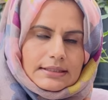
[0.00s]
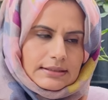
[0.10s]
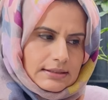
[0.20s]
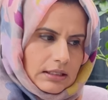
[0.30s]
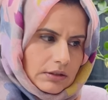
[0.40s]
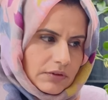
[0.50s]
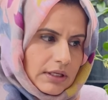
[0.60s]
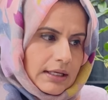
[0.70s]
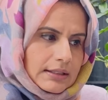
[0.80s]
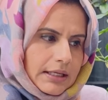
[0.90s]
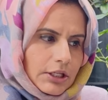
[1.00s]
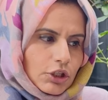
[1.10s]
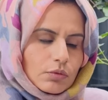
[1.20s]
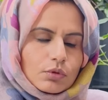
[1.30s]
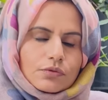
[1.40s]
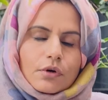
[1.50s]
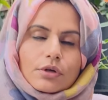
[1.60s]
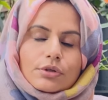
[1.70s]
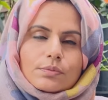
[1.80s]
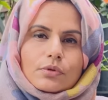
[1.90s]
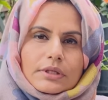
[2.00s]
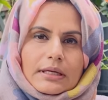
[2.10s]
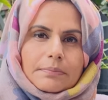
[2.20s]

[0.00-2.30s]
and stuff. Then you move on to booking